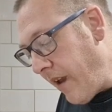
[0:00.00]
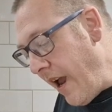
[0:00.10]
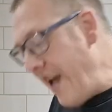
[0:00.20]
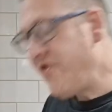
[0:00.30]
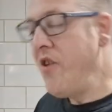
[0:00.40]

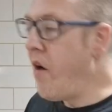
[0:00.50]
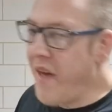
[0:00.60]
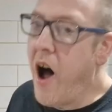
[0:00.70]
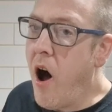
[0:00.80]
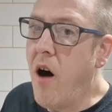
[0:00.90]
It's not
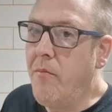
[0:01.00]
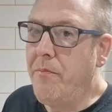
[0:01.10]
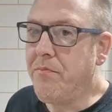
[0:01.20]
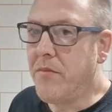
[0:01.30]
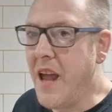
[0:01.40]
that hot.
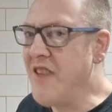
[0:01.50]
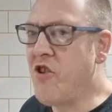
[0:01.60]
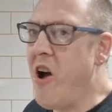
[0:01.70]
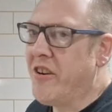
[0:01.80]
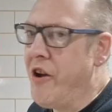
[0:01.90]
It's
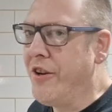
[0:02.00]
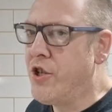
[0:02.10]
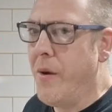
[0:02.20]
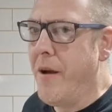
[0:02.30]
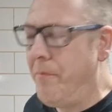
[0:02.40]
got a kick
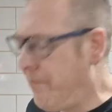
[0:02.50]
to it.